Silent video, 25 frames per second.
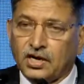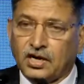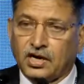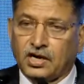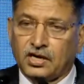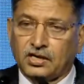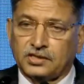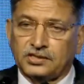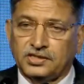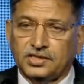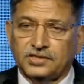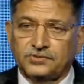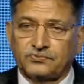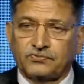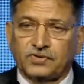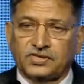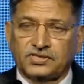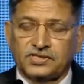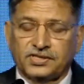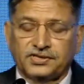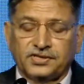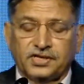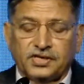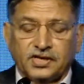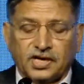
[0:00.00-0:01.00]
this was
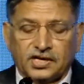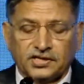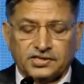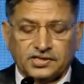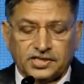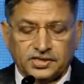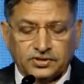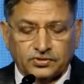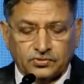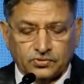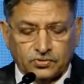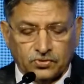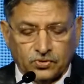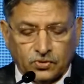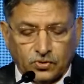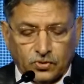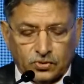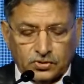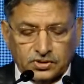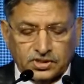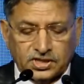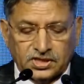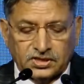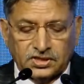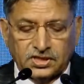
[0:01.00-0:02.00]
encouraging to
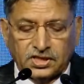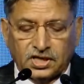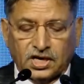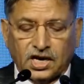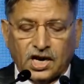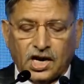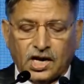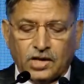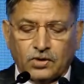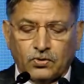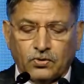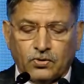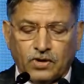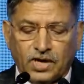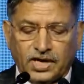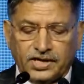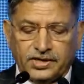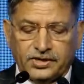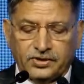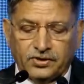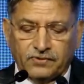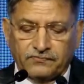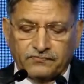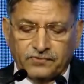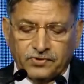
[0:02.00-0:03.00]
note that the
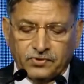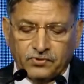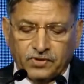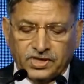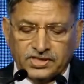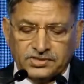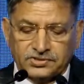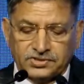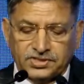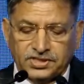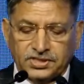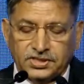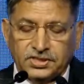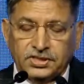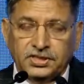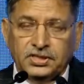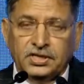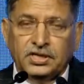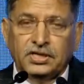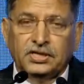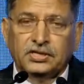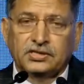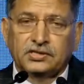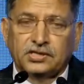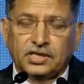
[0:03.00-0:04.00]
ROI of USD
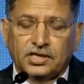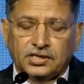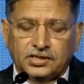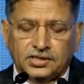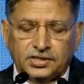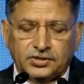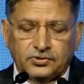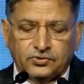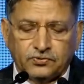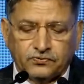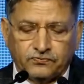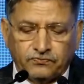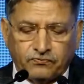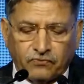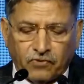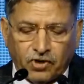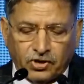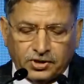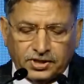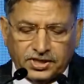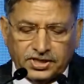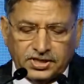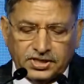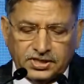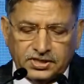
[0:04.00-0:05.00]
30 to
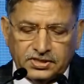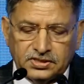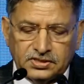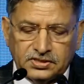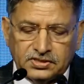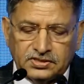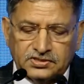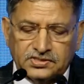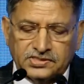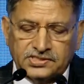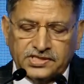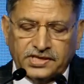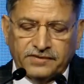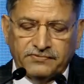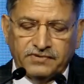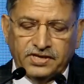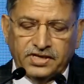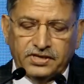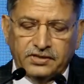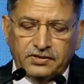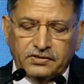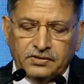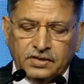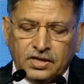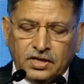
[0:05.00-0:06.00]
40
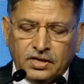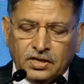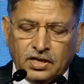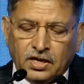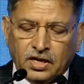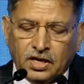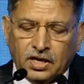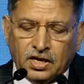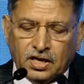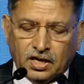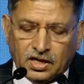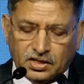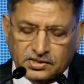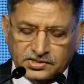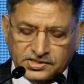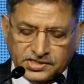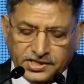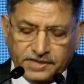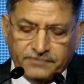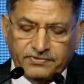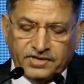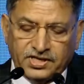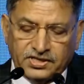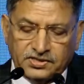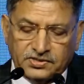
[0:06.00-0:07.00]

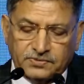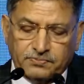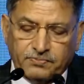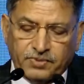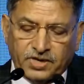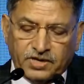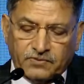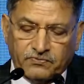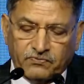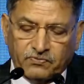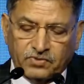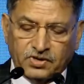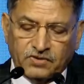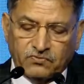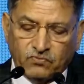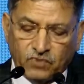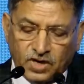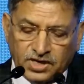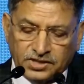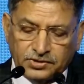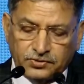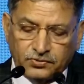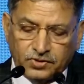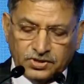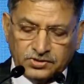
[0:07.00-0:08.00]
savings per
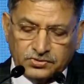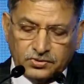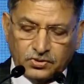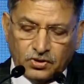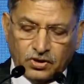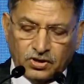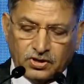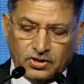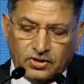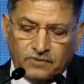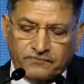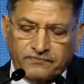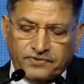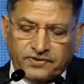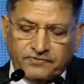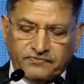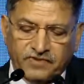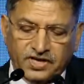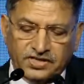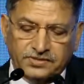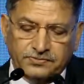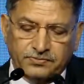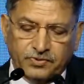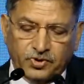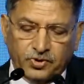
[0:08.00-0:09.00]
$1 of
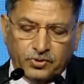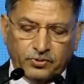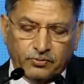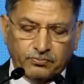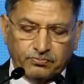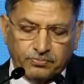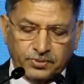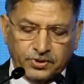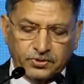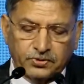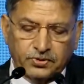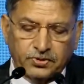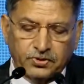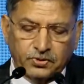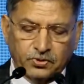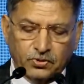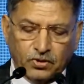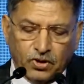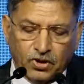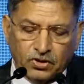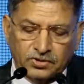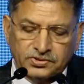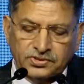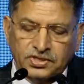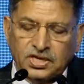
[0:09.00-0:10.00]
investment of PQ
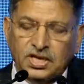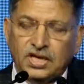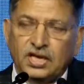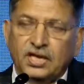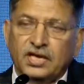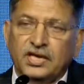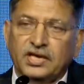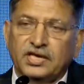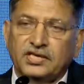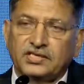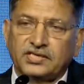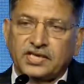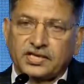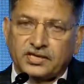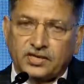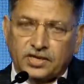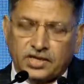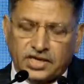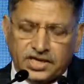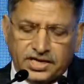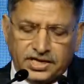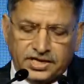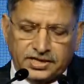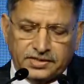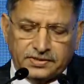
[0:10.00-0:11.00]
cost is a
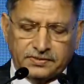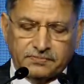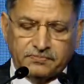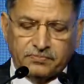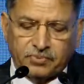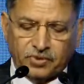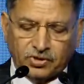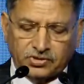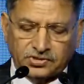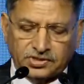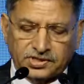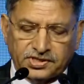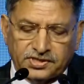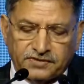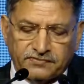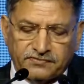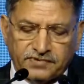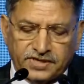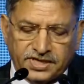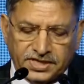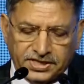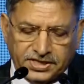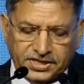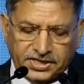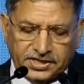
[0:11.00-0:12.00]
great positive
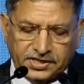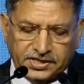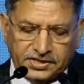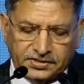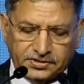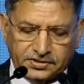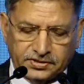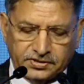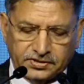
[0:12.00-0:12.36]
indicator.